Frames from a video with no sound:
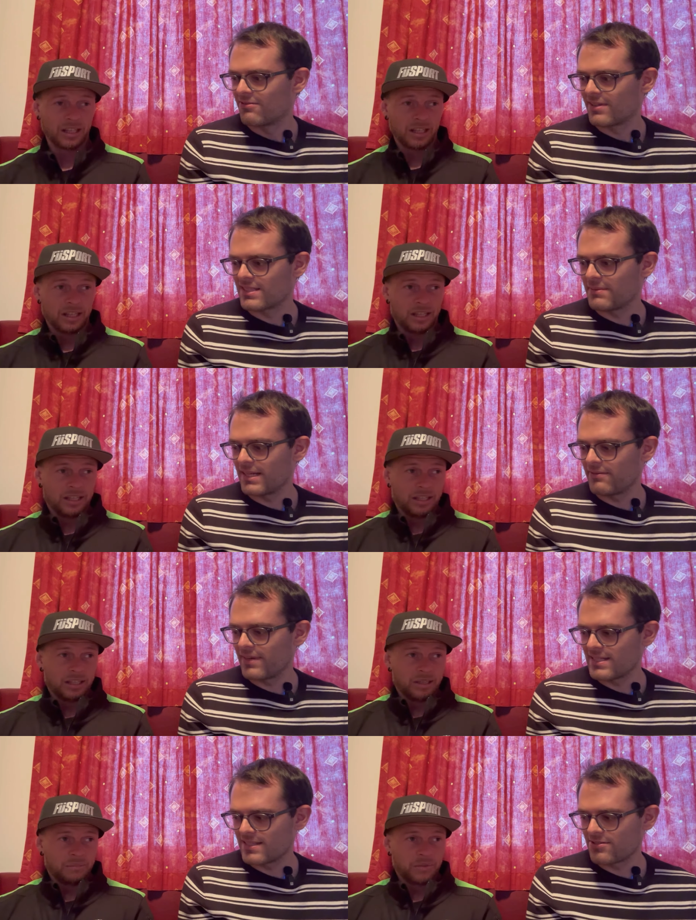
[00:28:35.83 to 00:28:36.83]
Speaker 1: What's the main
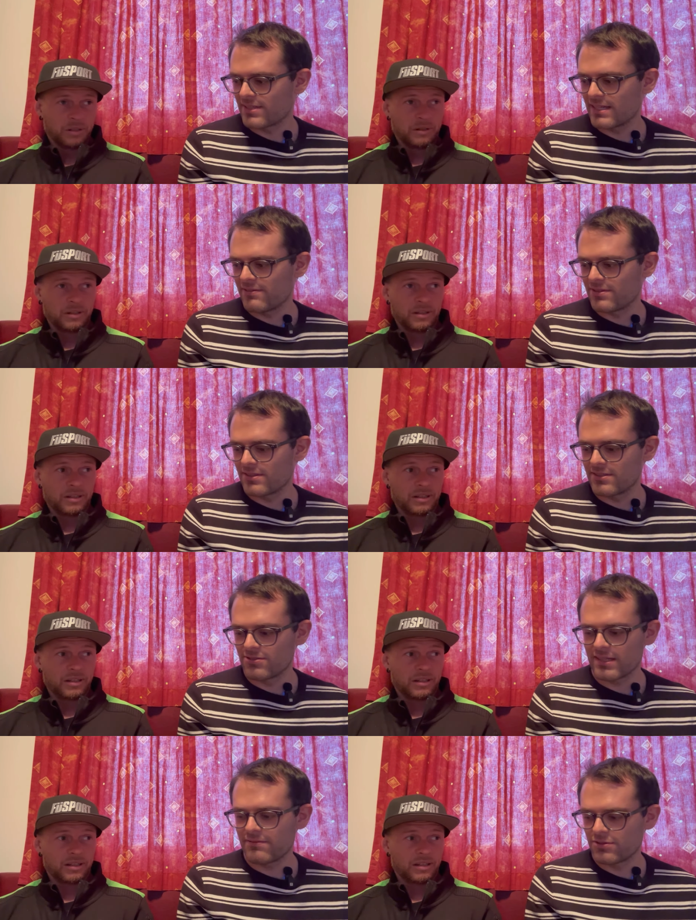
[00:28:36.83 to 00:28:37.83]
advice that
Speaker 2: you
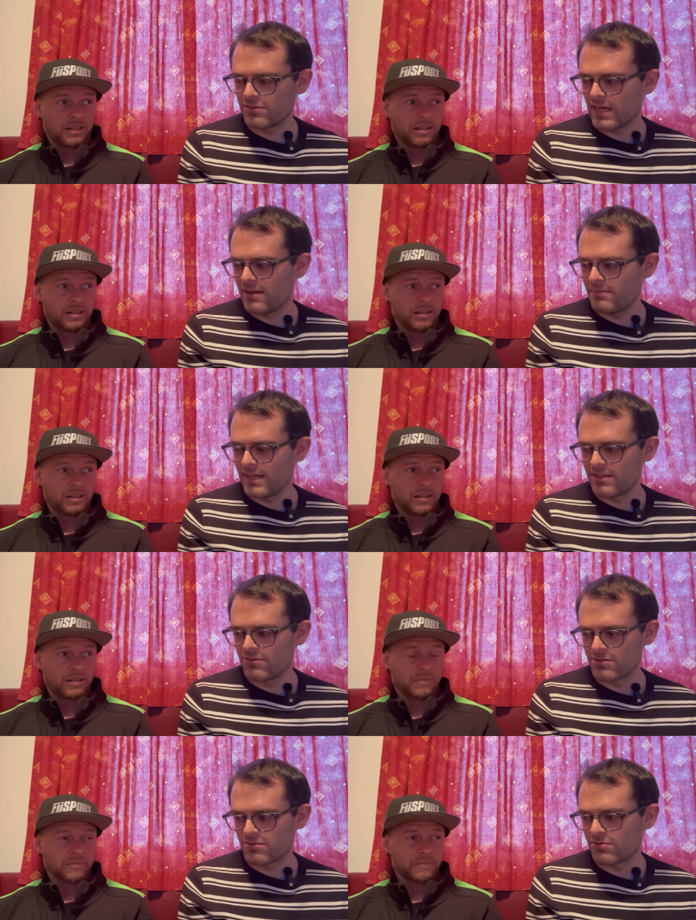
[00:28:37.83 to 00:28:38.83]
give to them and
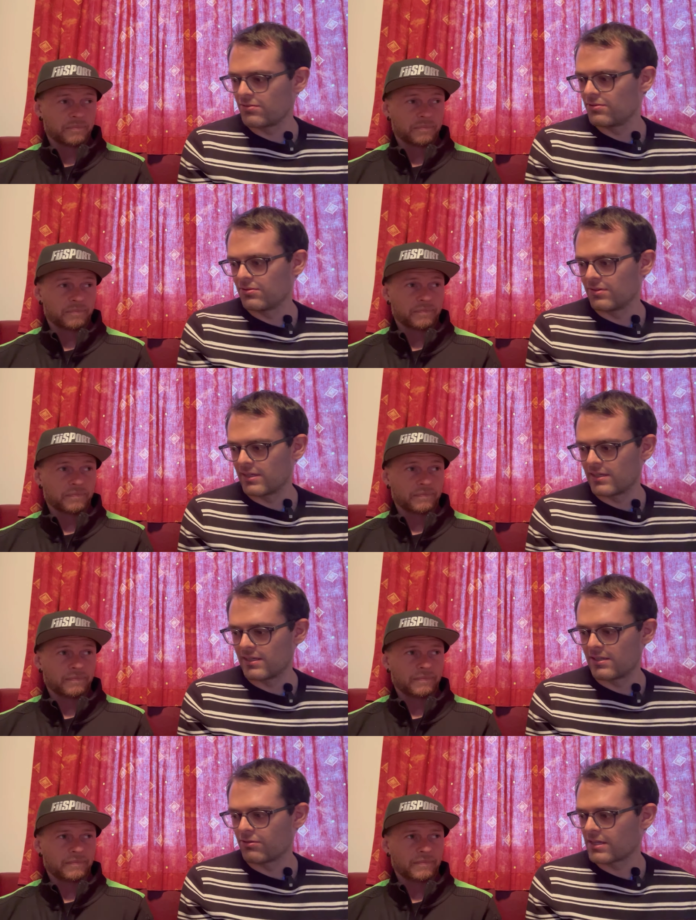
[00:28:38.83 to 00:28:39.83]
also
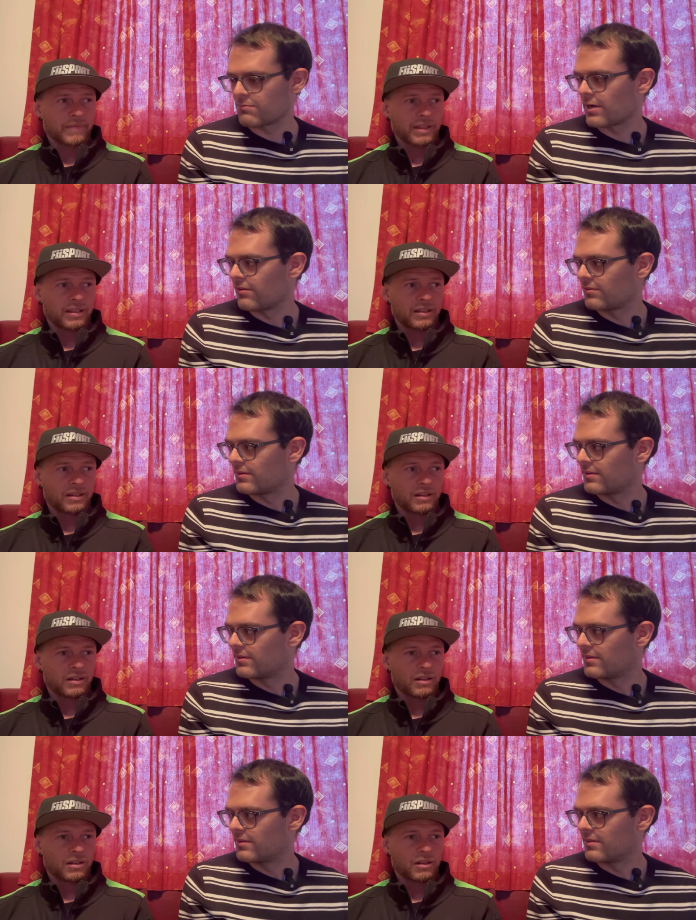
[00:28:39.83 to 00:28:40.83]
to Lucas Brown?
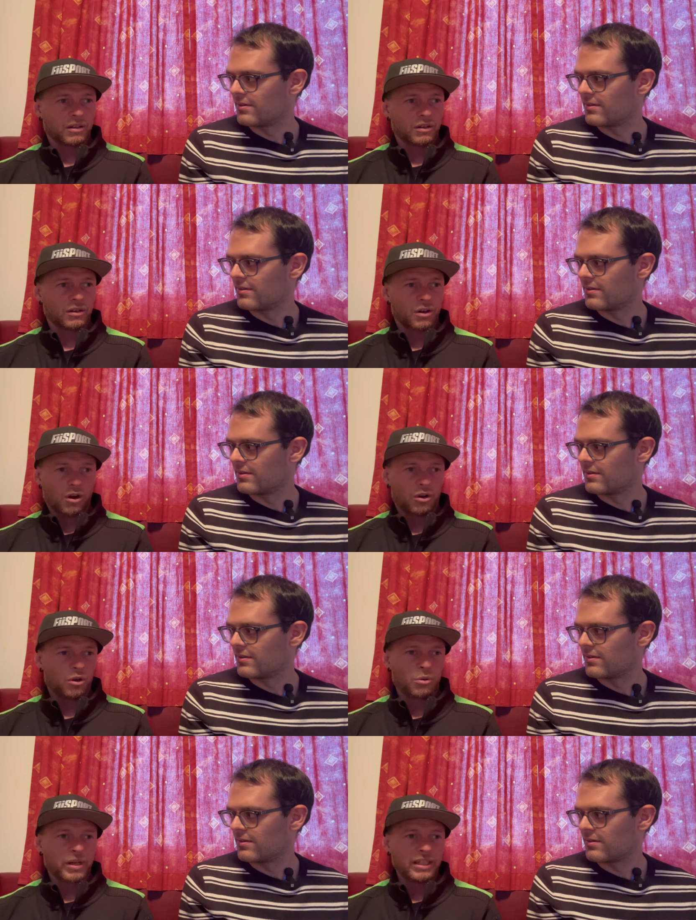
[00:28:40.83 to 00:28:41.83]
Oh,
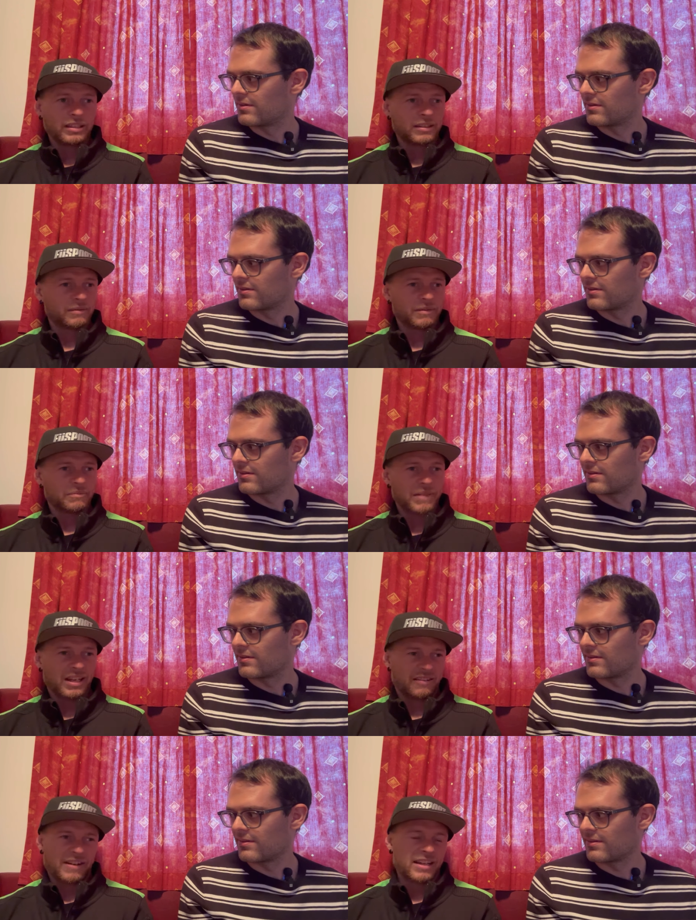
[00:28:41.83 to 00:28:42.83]
always,
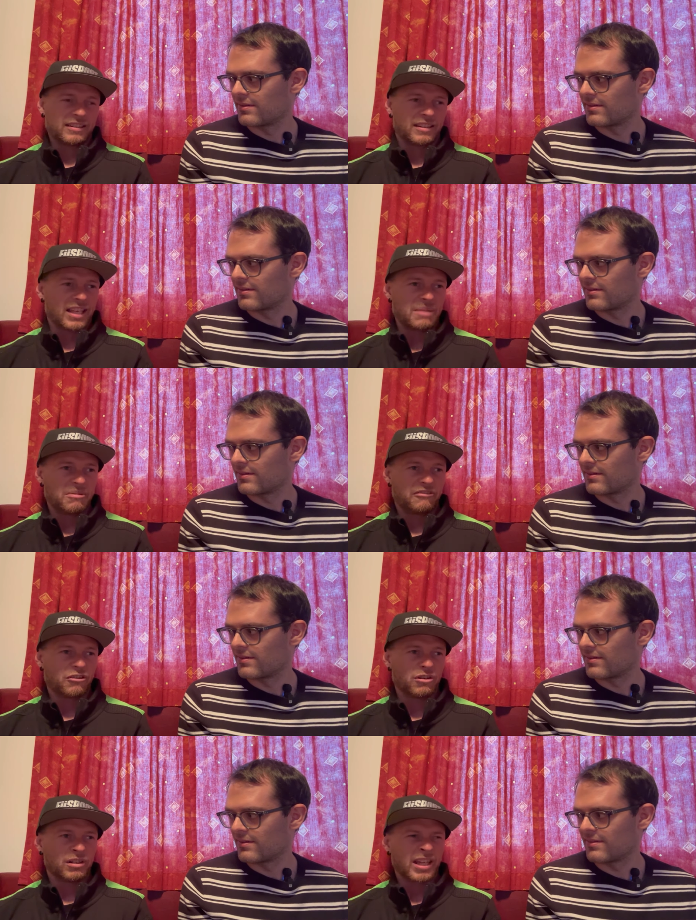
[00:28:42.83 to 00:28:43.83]
main advice is to keep it
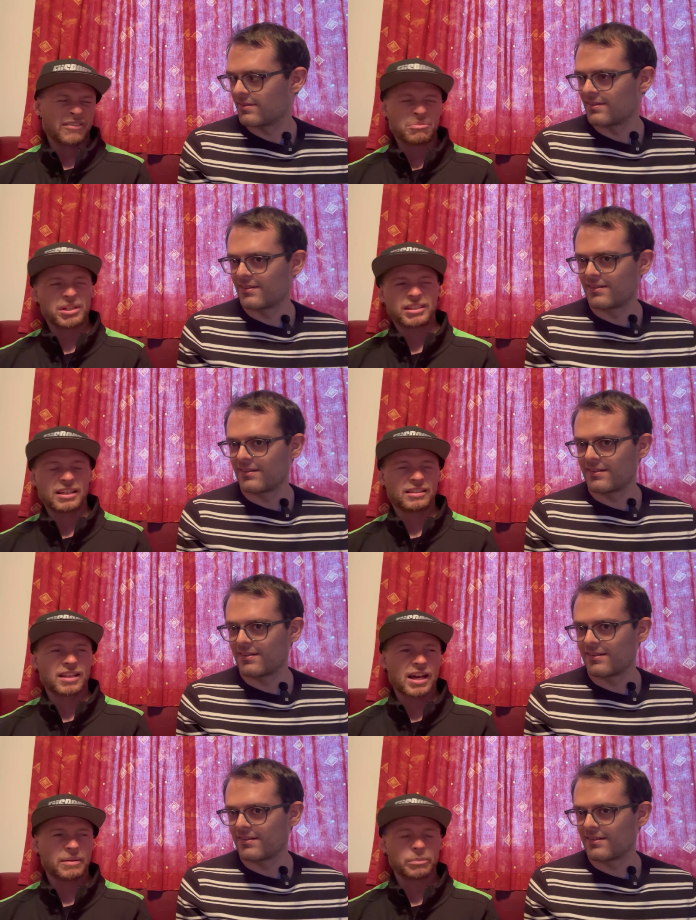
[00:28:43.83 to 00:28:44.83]
fun. Everybody says
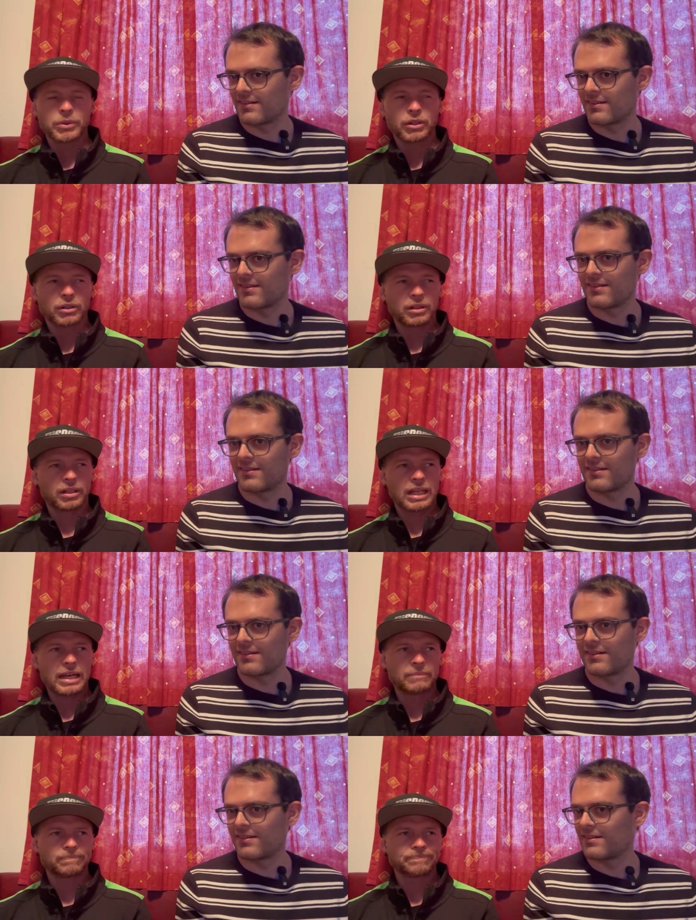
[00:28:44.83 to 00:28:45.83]
that, but
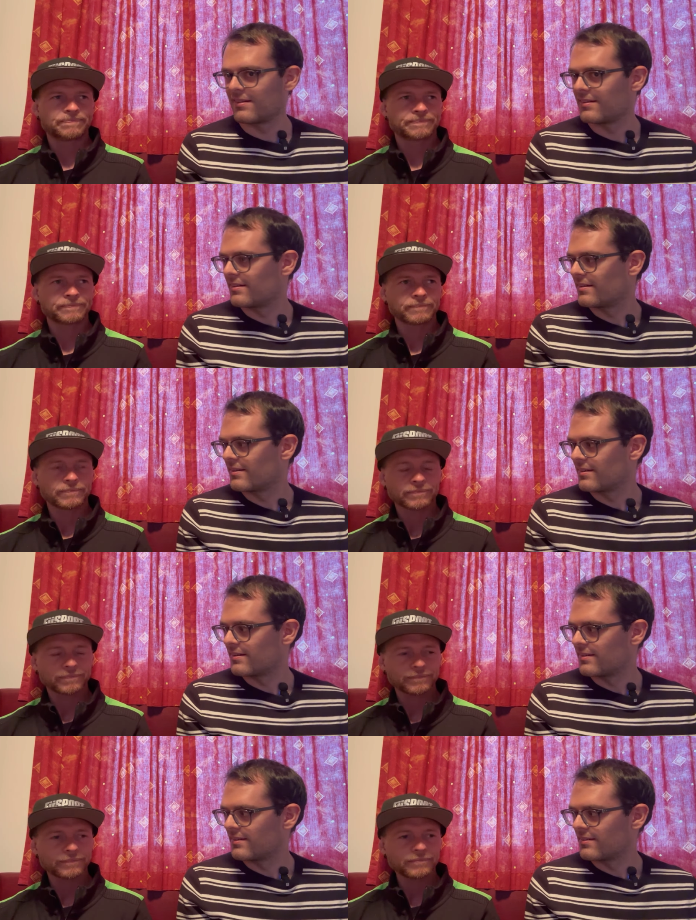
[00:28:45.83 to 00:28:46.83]
like
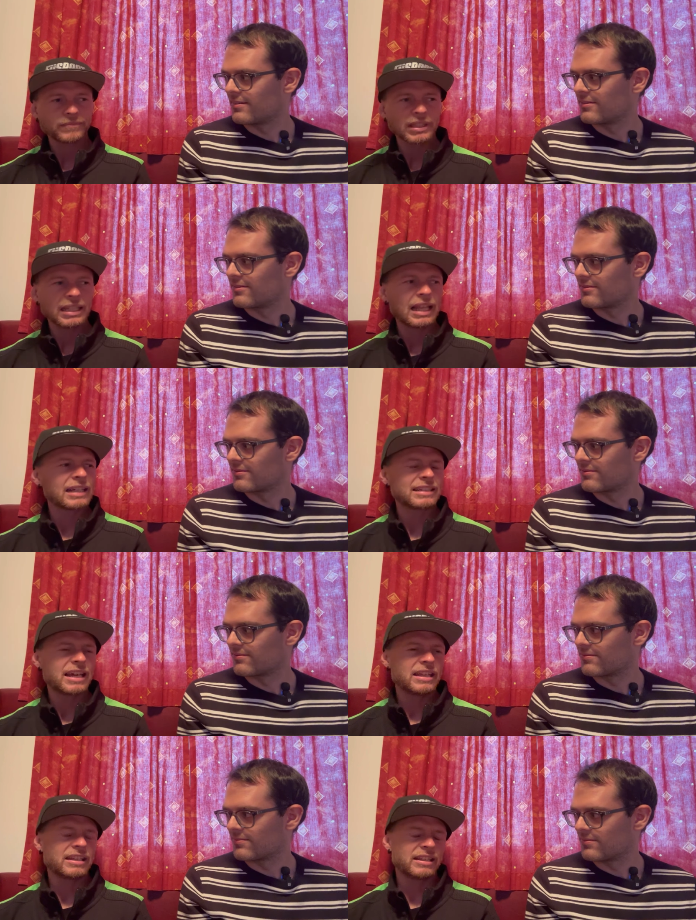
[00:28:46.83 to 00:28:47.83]
I
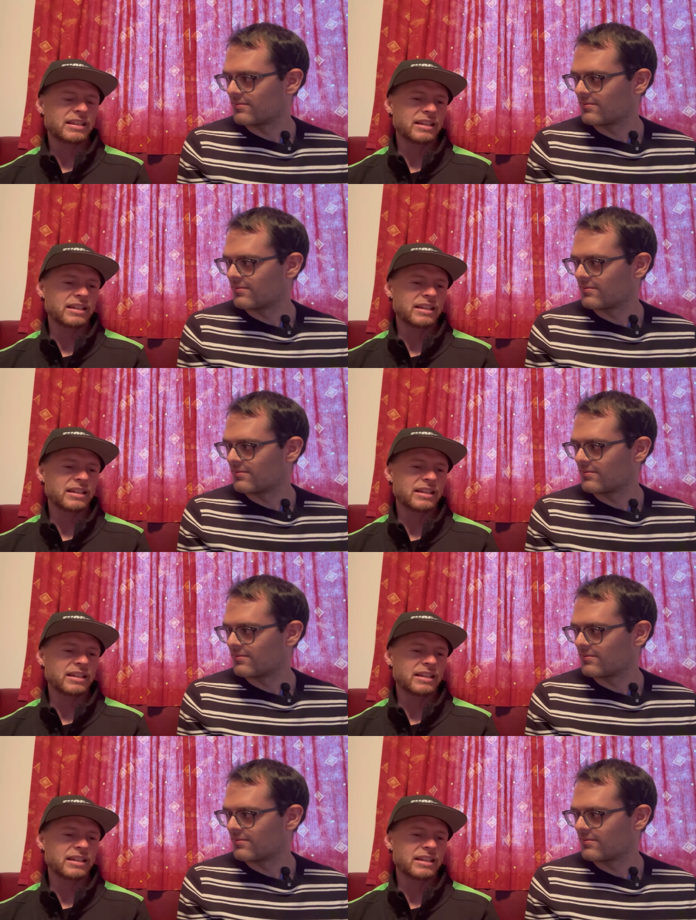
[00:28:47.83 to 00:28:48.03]
say,